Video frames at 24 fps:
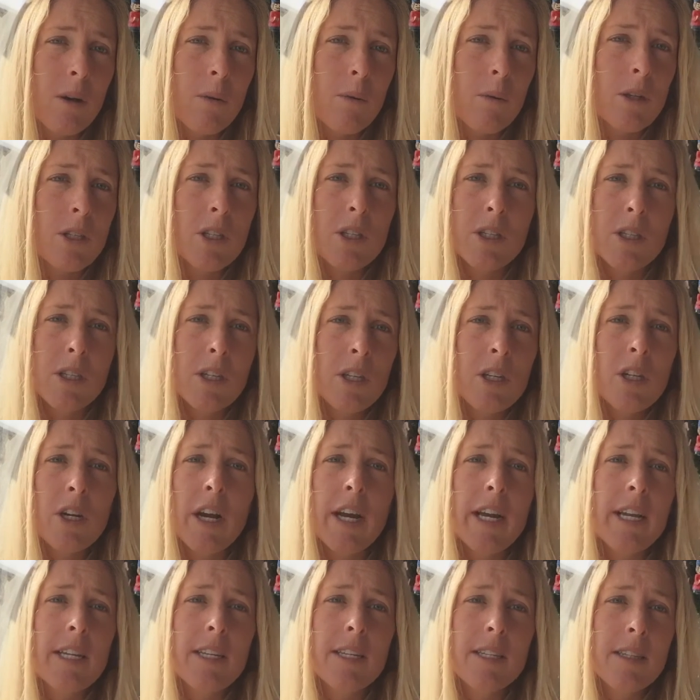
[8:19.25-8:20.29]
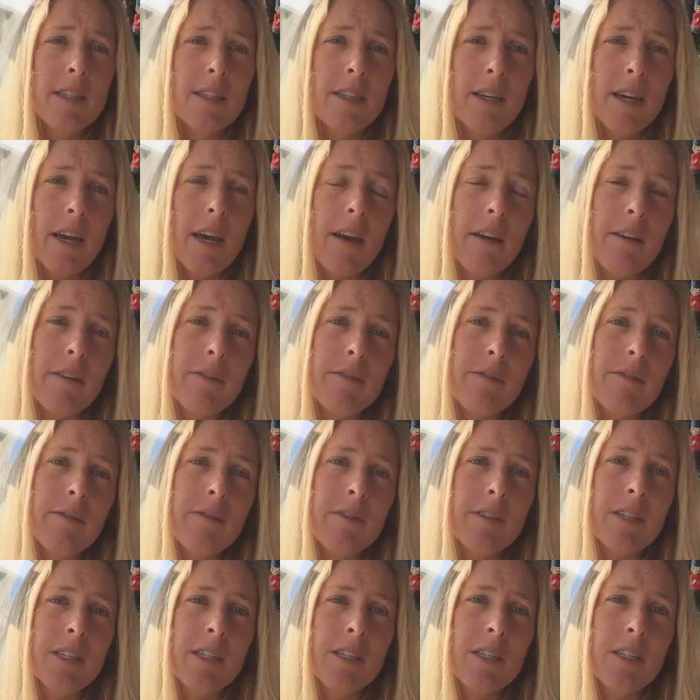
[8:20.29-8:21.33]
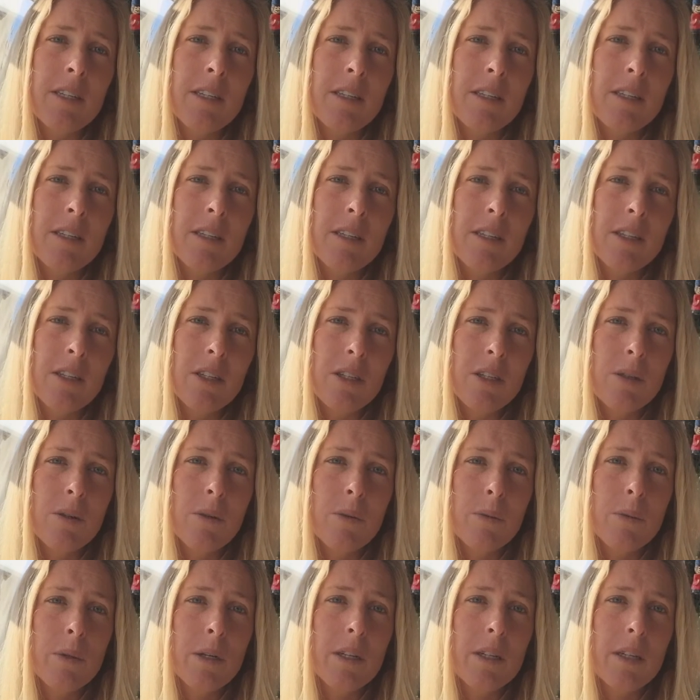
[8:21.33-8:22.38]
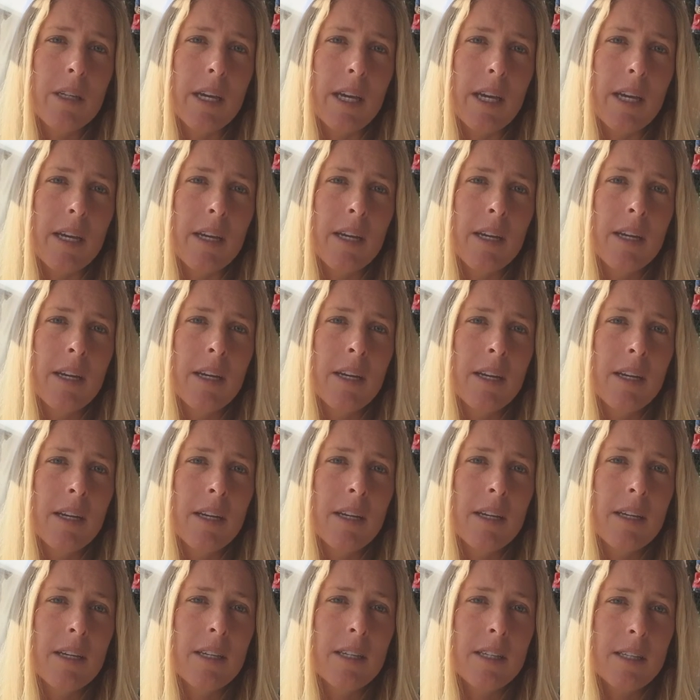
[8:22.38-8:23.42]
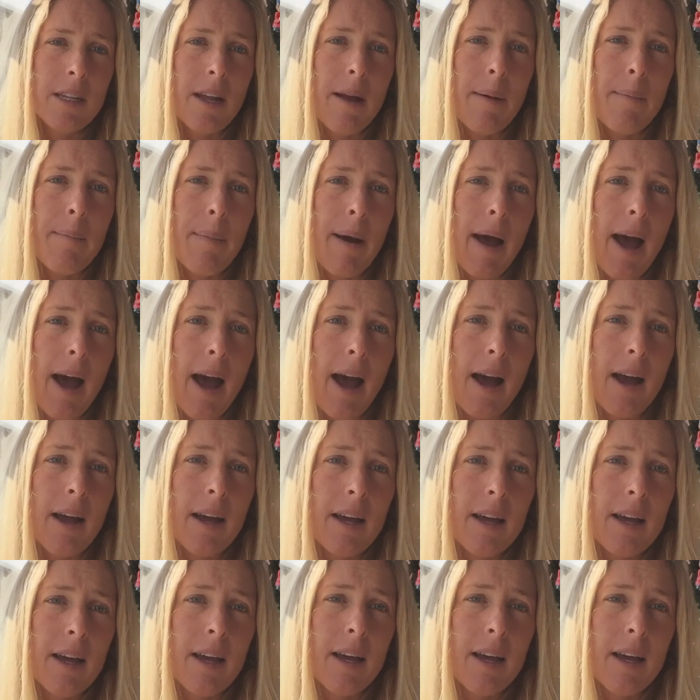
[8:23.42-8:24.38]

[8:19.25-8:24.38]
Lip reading: was the greatest gift to really step back,